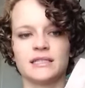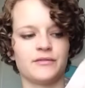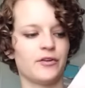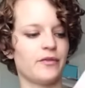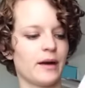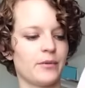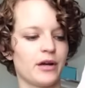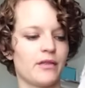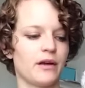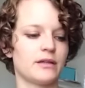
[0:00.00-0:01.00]
of your
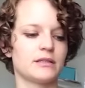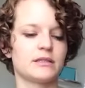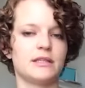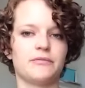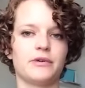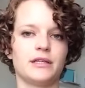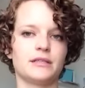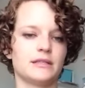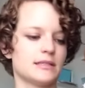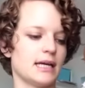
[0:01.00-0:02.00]
fabric, there's different
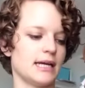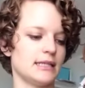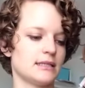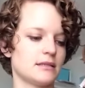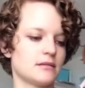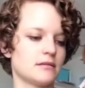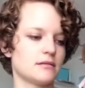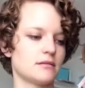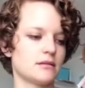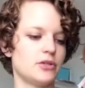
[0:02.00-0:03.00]
size
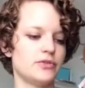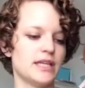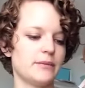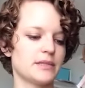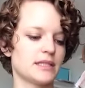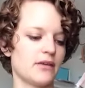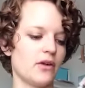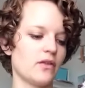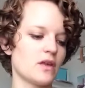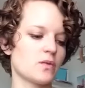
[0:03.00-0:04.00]
Q-snaps. I
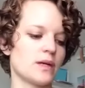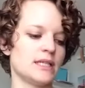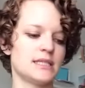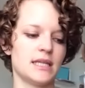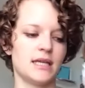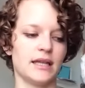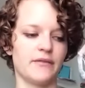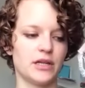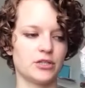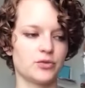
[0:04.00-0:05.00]
think this one is the
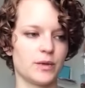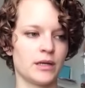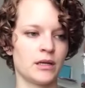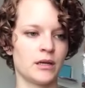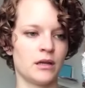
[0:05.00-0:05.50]
11-inch one,